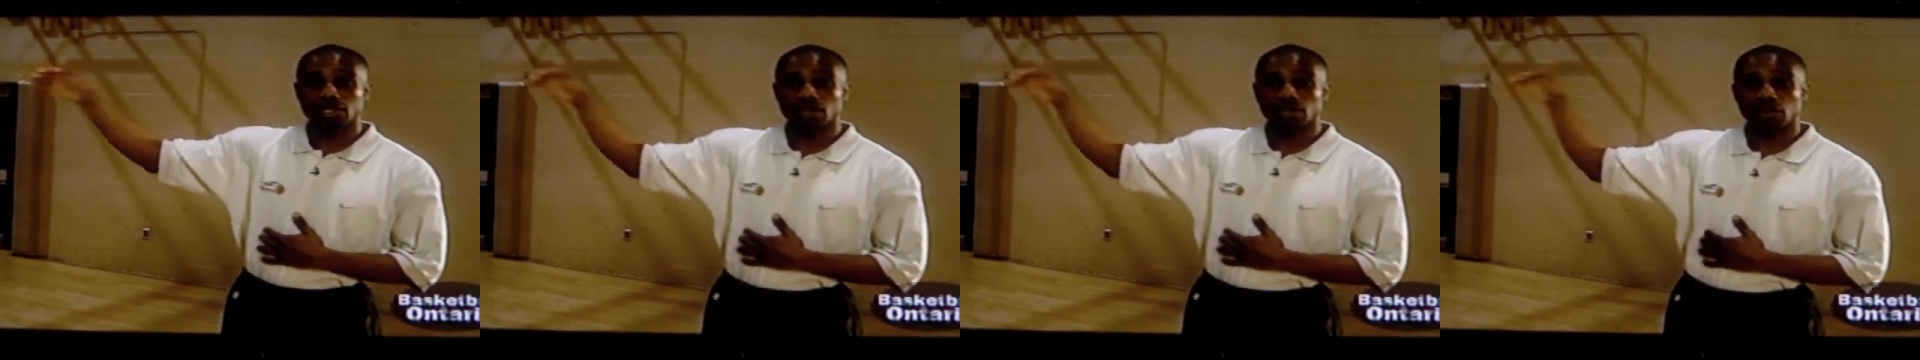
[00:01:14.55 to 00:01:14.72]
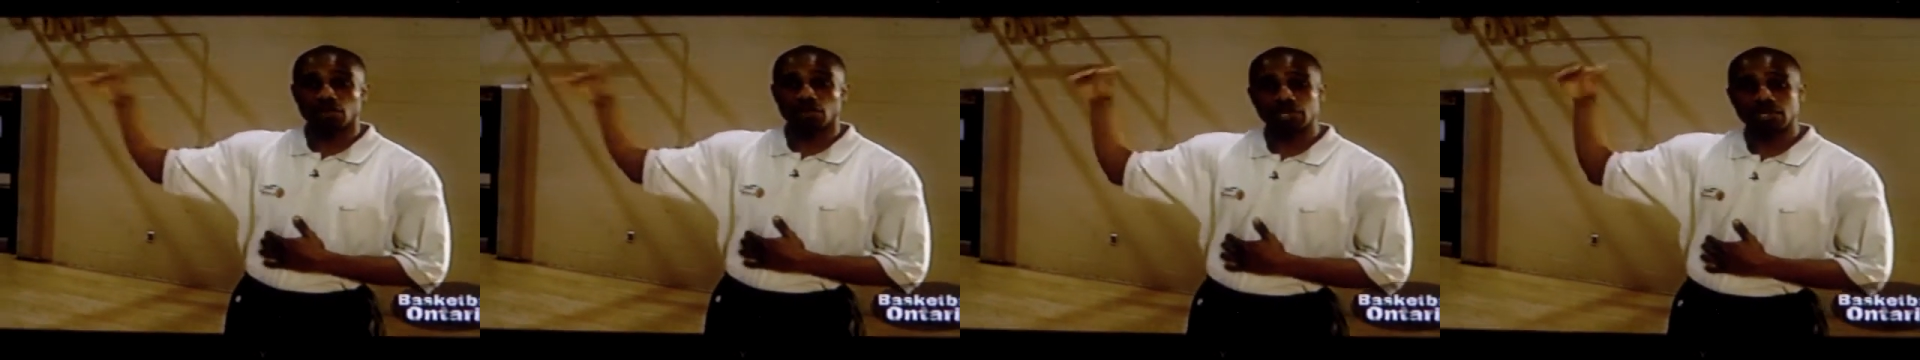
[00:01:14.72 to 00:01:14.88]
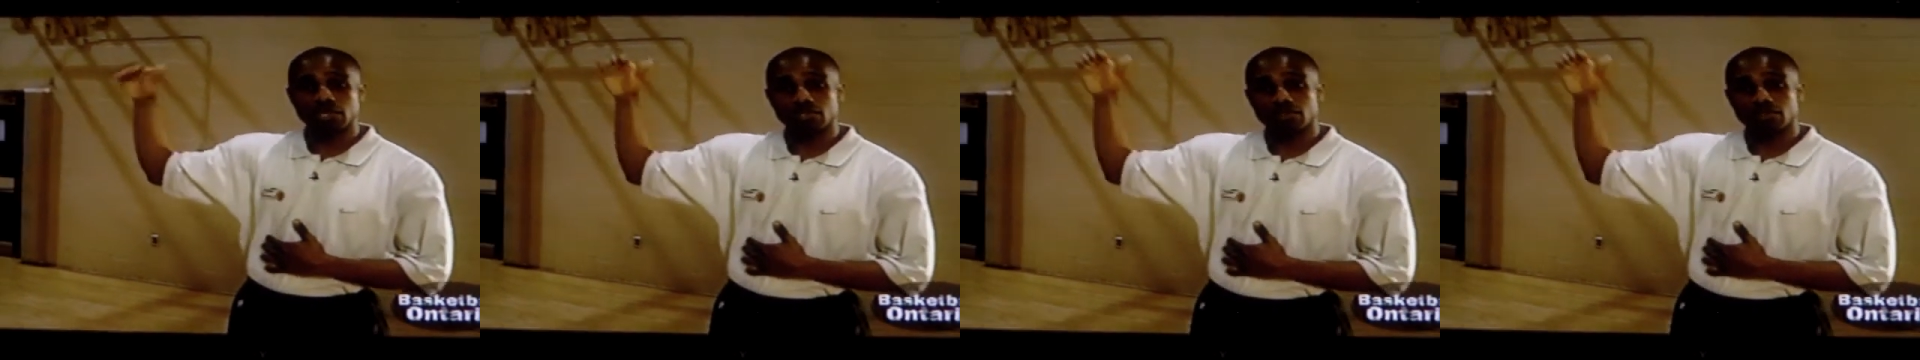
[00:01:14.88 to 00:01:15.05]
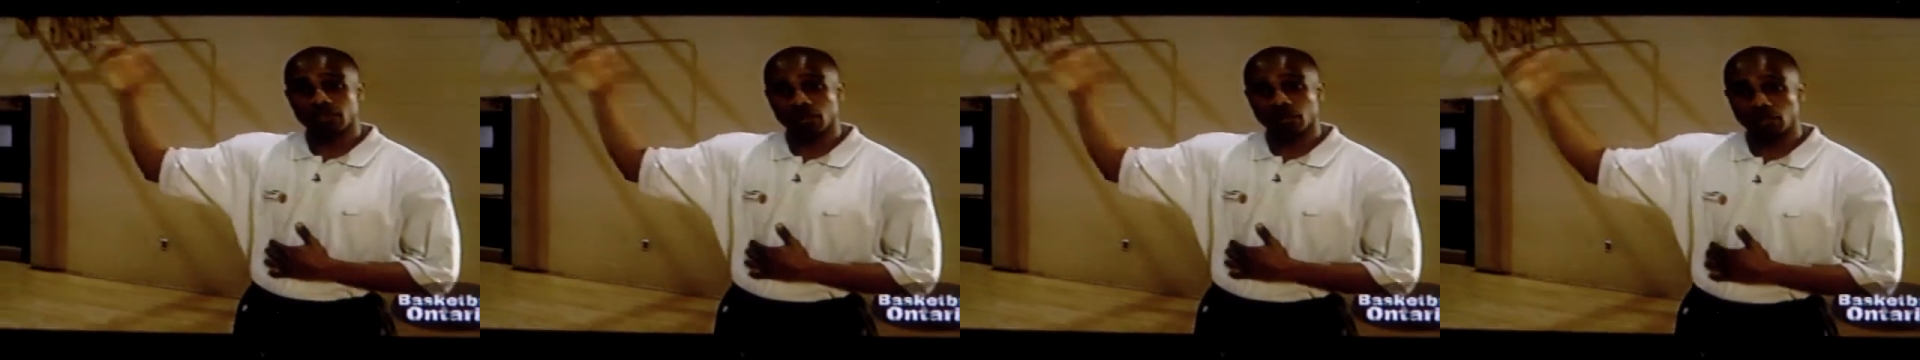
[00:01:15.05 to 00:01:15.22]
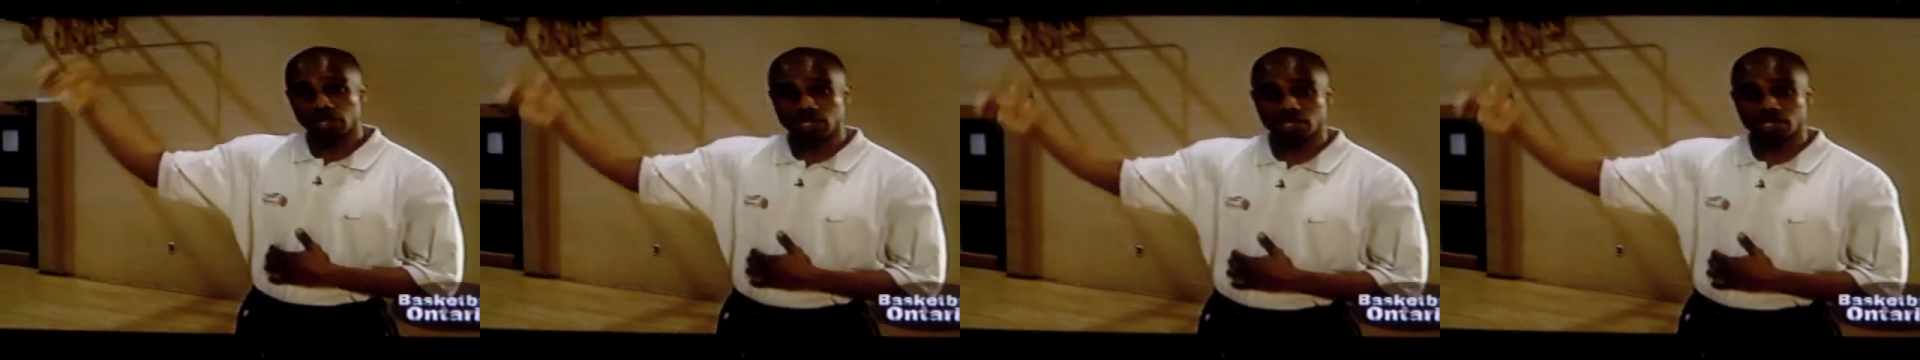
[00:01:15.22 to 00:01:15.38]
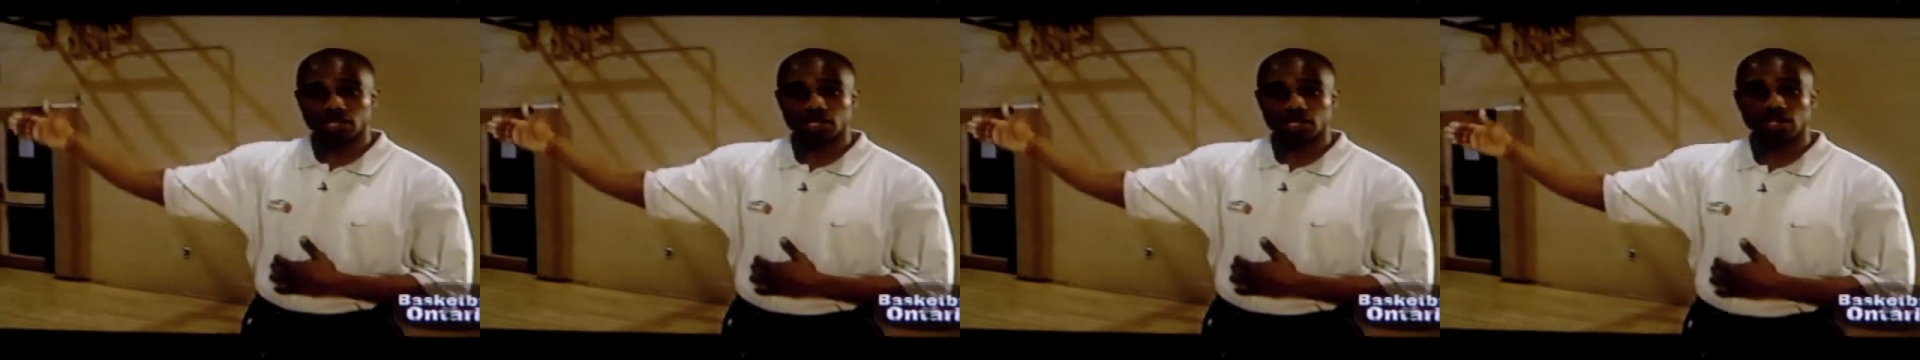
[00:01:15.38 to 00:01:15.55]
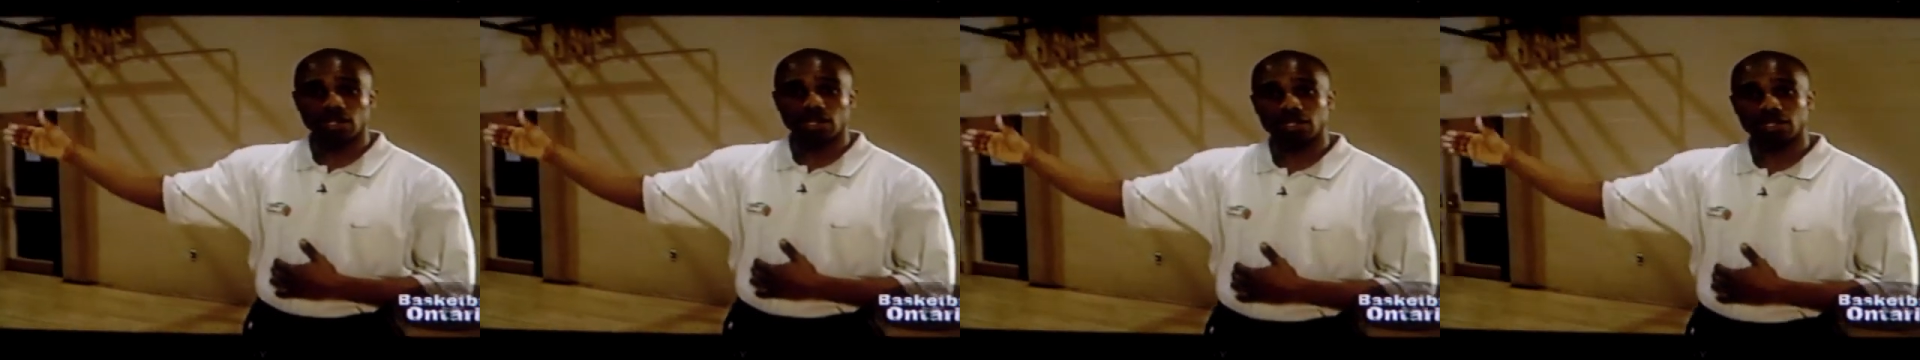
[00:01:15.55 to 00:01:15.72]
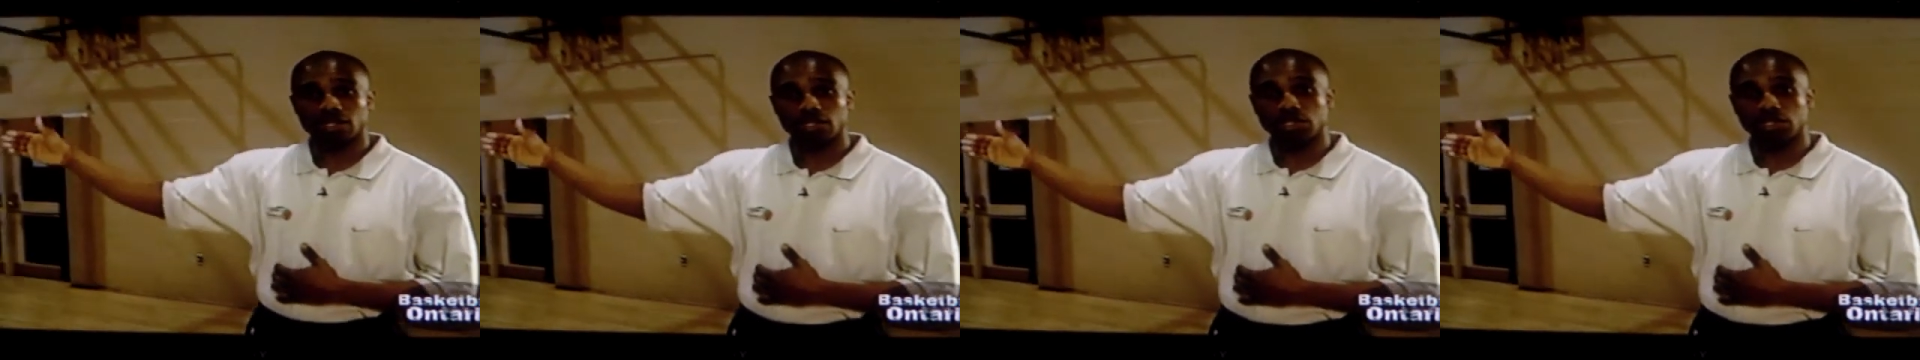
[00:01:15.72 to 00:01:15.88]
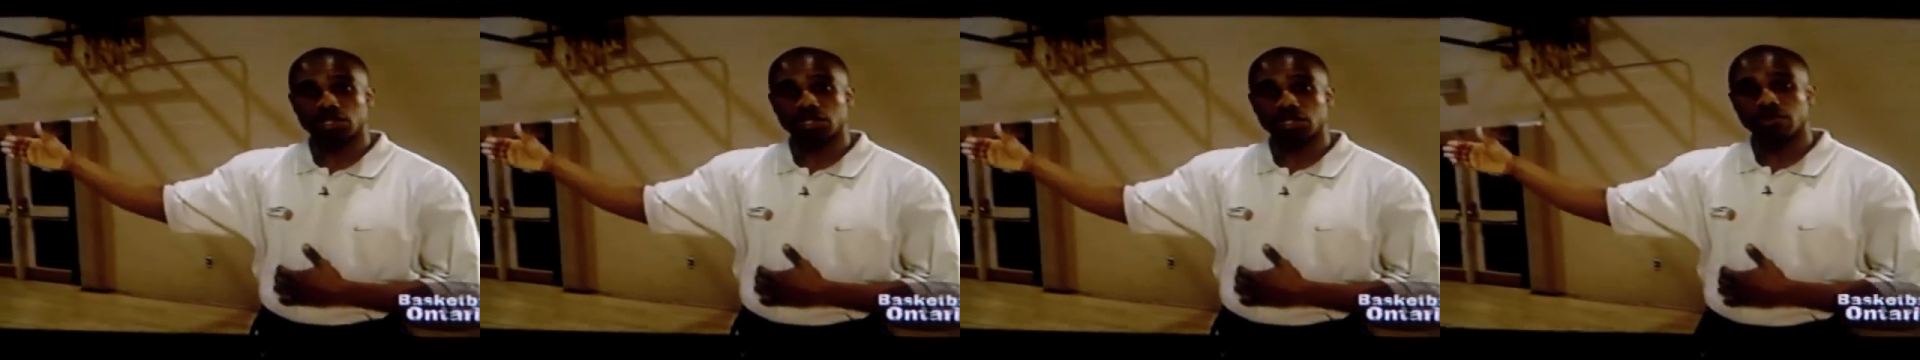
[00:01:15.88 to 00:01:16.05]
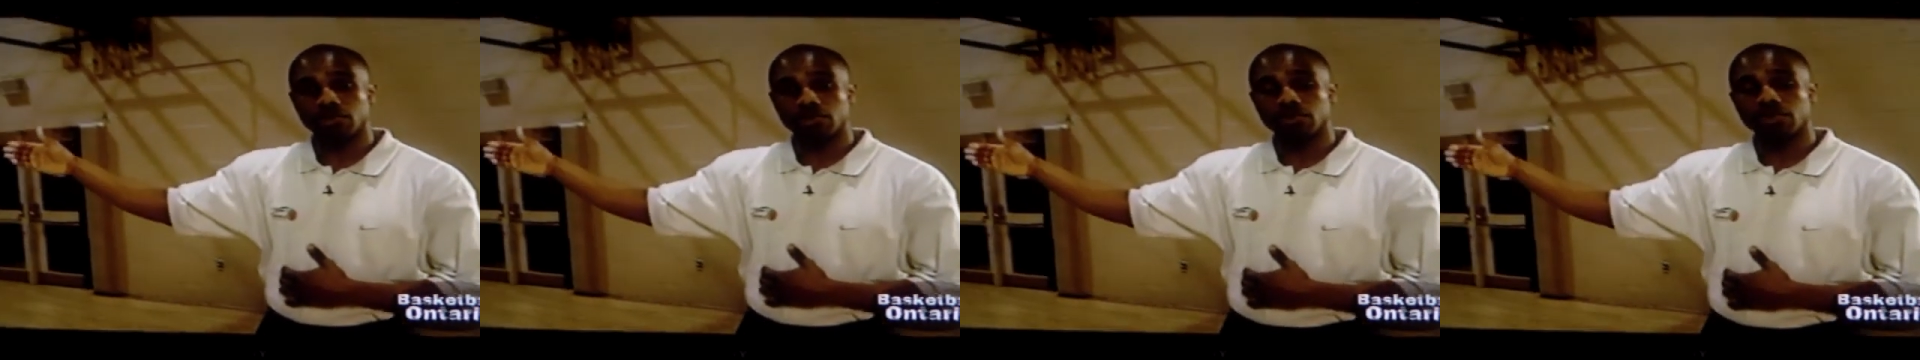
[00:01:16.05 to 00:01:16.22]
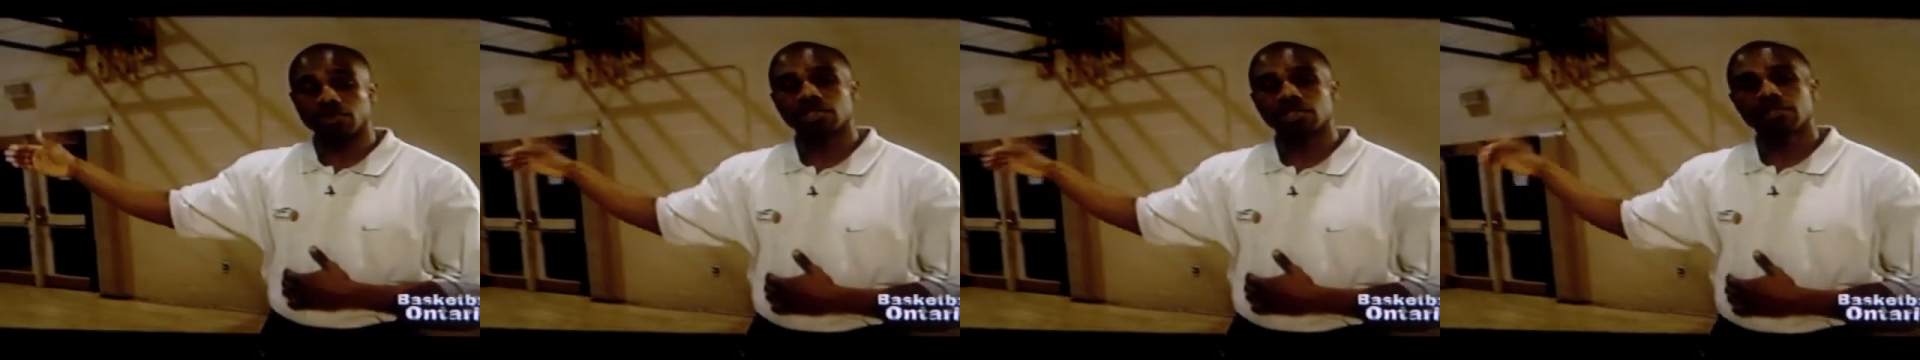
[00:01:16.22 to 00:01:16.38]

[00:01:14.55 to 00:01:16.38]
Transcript: always focus in on and shoot.